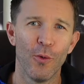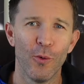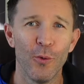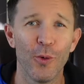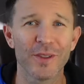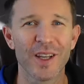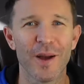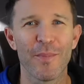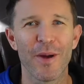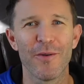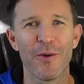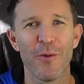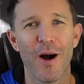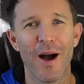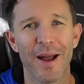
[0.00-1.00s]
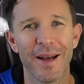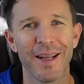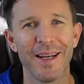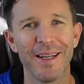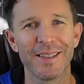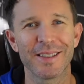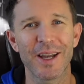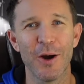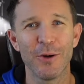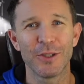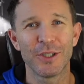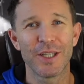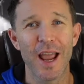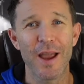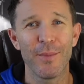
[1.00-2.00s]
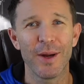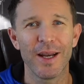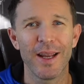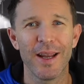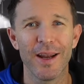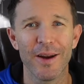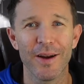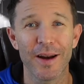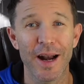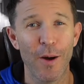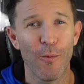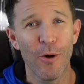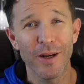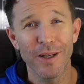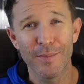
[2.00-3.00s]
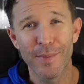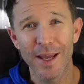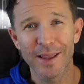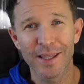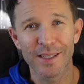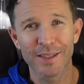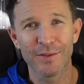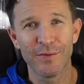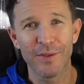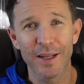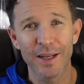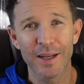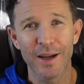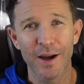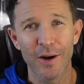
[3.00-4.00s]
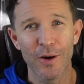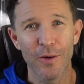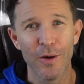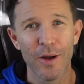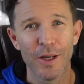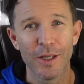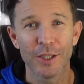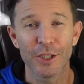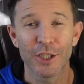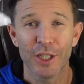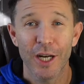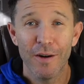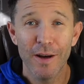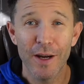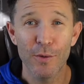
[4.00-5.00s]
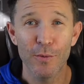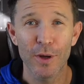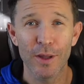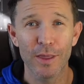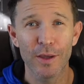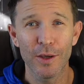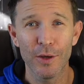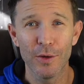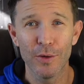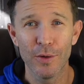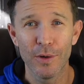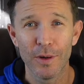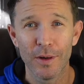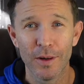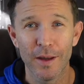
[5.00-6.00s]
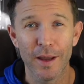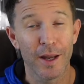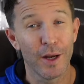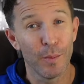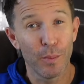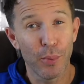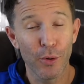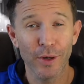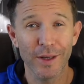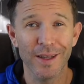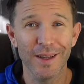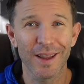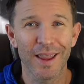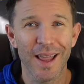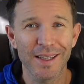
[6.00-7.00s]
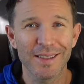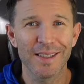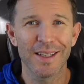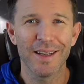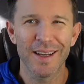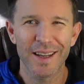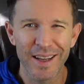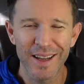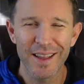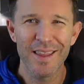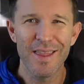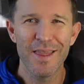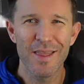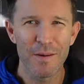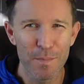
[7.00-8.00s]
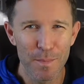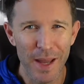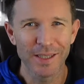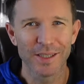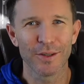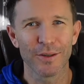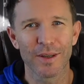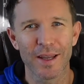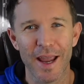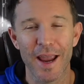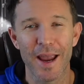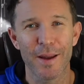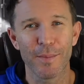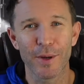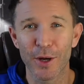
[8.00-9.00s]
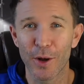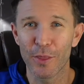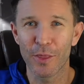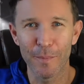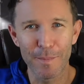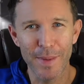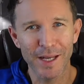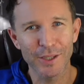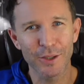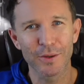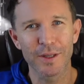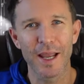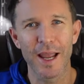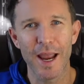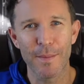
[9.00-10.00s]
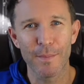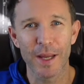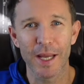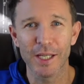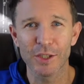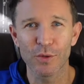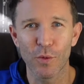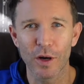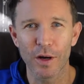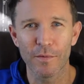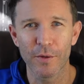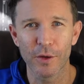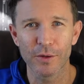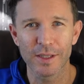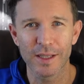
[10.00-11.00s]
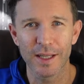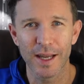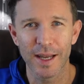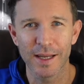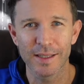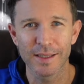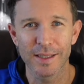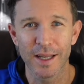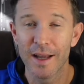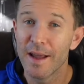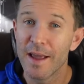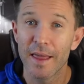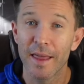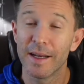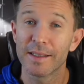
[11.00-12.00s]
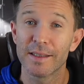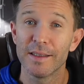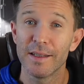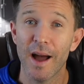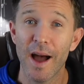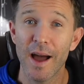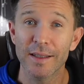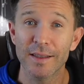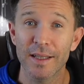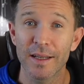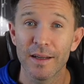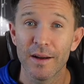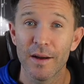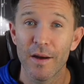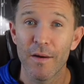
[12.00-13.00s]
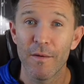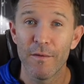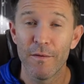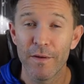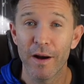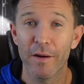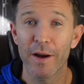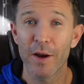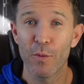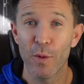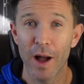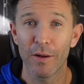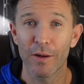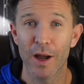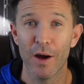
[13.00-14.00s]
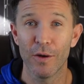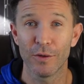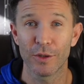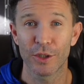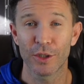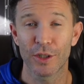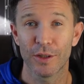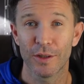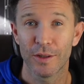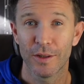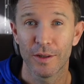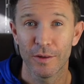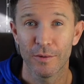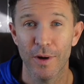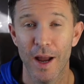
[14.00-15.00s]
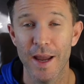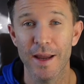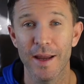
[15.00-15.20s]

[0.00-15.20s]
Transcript: What's up, everyone? It is Coach Damon here, and I wanted to make this video sharing with you an important lesson in the mental game. You know, the mental game is one of those things that is not very well coached, right?